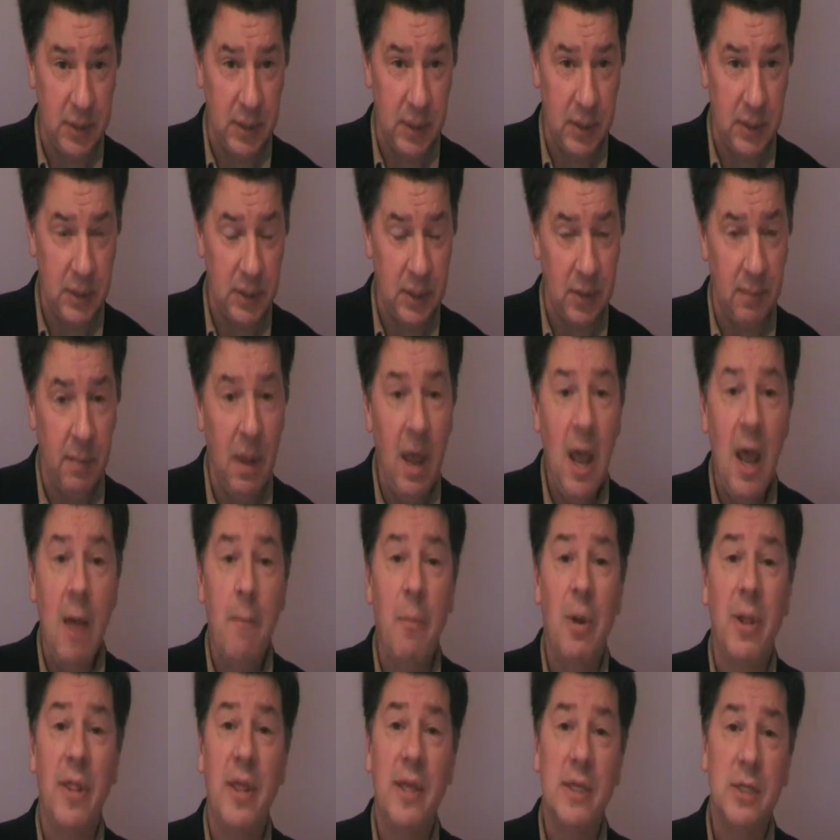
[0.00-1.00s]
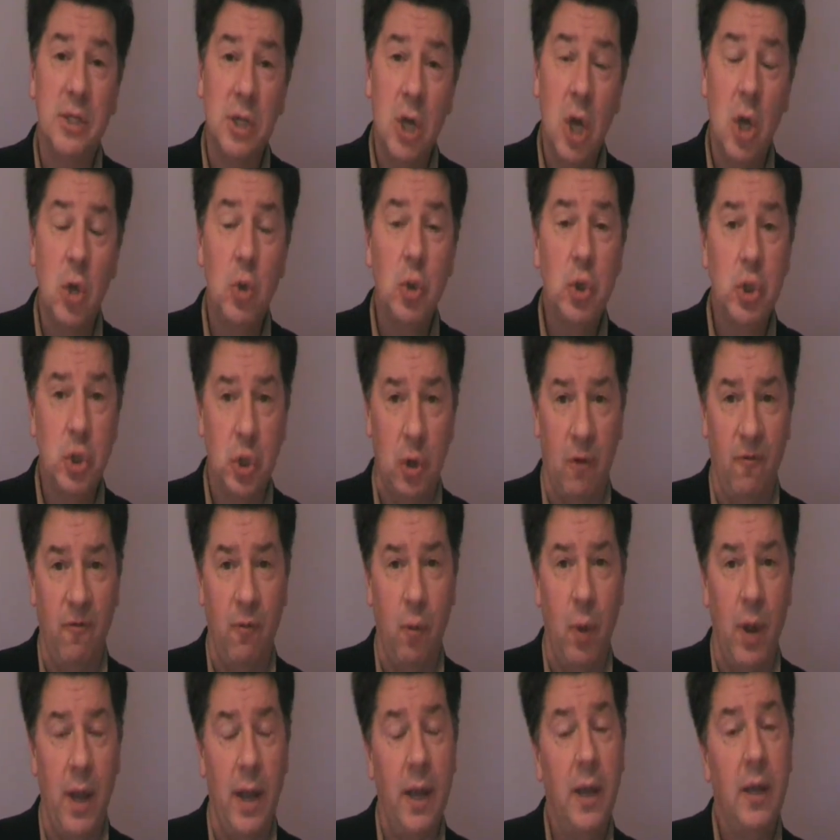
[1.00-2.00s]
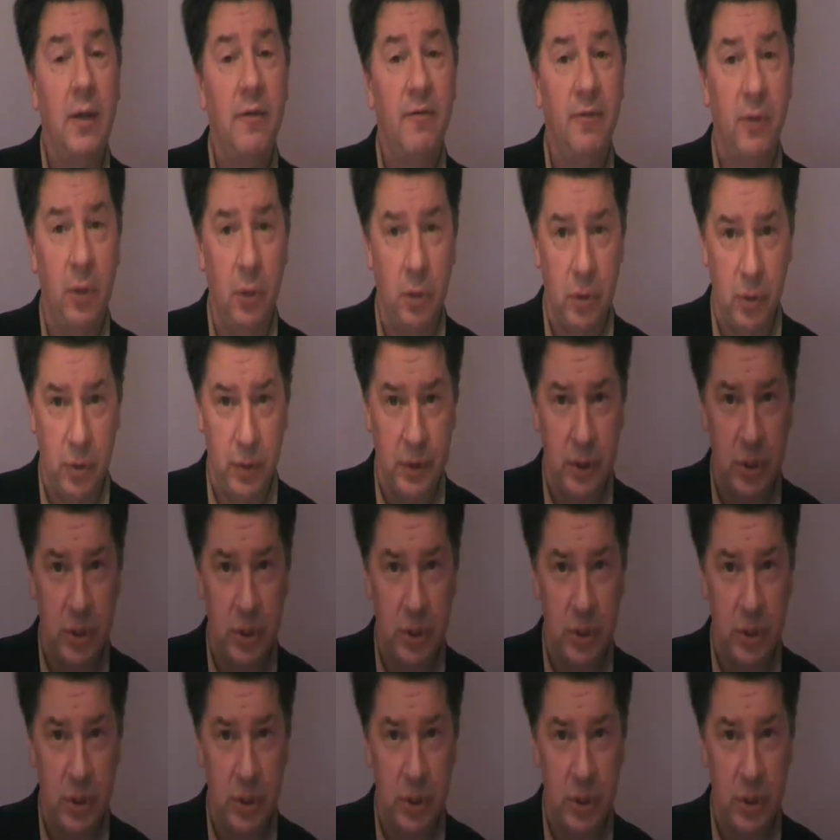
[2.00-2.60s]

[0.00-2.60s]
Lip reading: system, but there's no software for you to